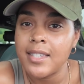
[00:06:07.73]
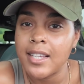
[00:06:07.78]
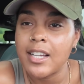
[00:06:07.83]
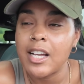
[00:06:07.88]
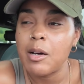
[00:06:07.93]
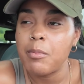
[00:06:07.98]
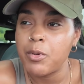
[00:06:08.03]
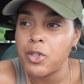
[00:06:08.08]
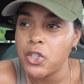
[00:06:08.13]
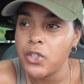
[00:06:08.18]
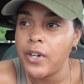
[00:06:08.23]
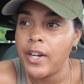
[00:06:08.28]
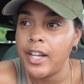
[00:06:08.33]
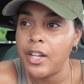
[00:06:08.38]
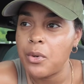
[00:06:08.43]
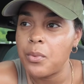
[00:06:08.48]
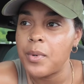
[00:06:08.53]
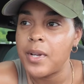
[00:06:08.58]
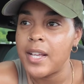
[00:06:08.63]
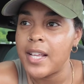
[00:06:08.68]
a couple
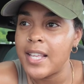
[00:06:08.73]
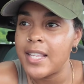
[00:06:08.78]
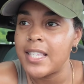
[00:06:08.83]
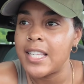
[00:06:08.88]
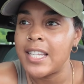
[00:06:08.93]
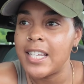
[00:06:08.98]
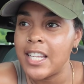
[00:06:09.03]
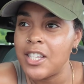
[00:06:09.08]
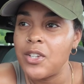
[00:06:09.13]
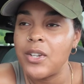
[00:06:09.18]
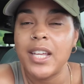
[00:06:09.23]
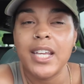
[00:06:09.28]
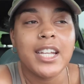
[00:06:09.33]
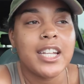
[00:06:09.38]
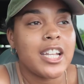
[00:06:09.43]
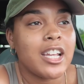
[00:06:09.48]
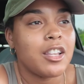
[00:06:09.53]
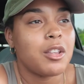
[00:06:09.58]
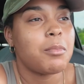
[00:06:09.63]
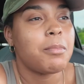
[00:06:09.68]
trading wins, and then you get
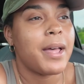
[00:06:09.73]
another